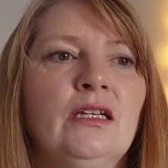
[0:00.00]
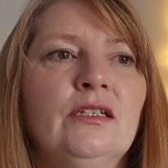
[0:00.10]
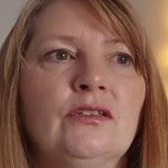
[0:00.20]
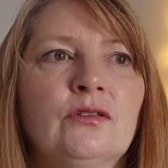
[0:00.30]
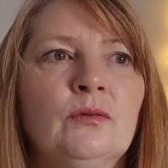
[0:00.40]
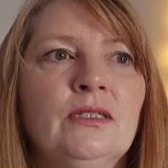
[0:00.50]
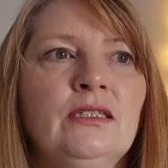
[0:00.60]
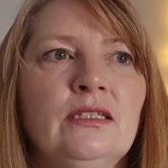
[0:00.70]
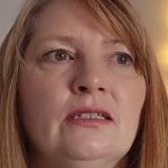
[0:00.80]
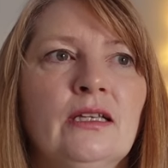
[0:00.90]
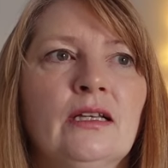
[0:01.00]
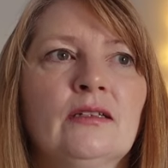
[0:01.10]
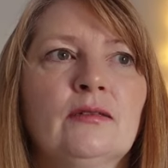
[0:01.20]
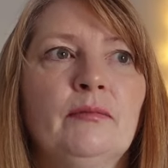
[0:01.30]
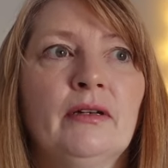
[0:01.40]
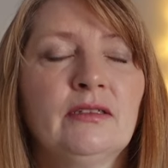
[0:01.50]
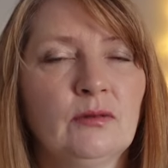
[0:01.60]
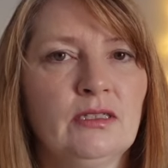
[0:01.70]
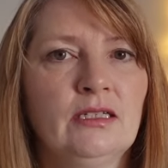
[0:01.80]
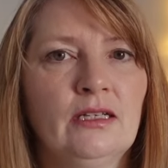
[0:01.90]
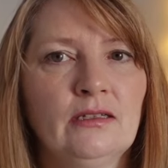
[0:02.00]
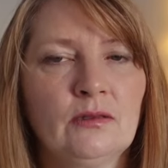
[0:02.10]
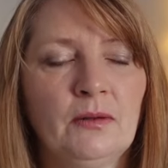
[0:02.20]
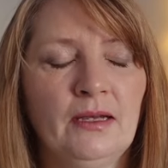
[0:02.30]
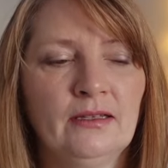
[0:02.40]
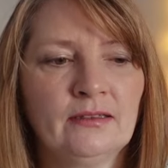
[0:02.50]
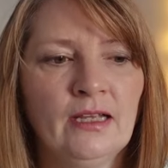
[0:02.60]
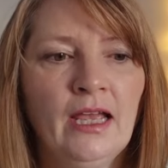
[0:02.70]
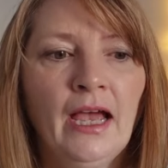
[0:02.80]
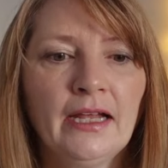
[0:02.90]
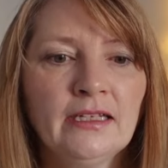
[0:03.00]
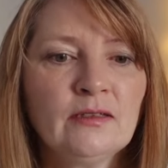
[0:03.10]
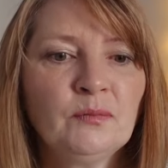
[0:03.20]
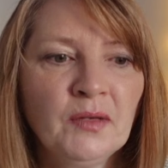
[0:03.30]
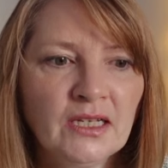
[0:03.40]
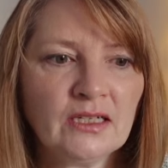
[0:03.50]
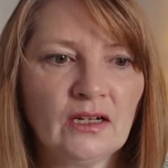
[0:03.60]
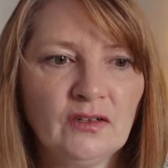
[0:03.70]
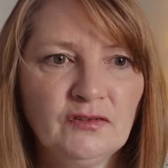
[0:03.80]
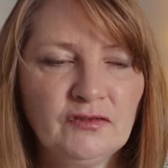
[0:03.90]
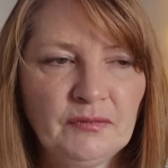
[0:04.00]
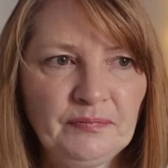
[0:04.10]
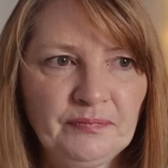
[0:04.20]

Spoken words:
is 26 by 28 squares, and it's big enough,